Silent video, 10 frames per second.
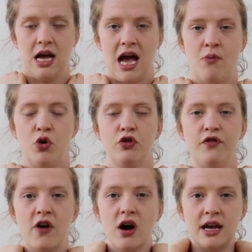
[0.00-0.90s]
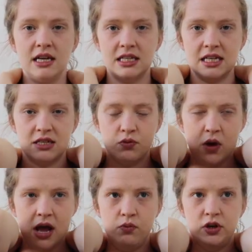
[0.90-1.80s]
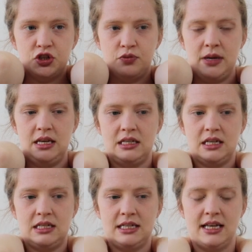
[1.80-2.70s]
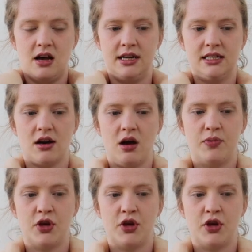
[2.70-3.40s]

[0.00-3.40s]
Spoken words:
And what you'll find is the way in which trapezius is lined up,